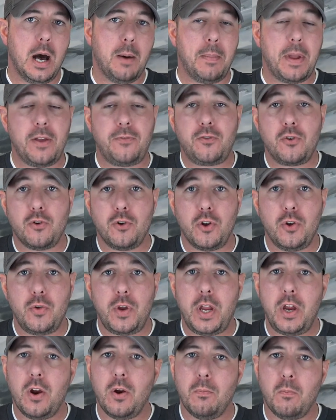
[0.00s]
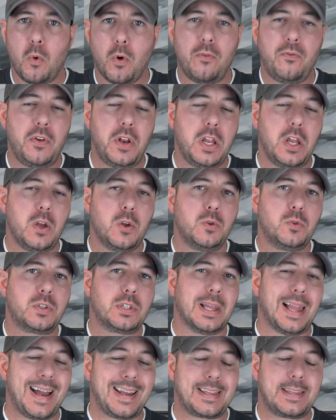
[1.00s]
If you're new here, more
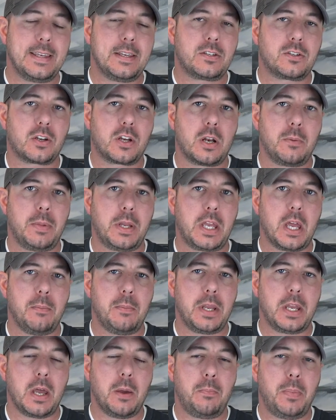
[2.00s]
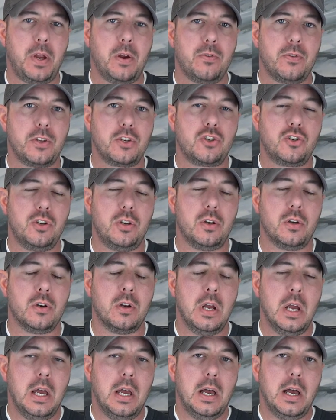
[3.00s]
videos like this are going to be coming up here this year.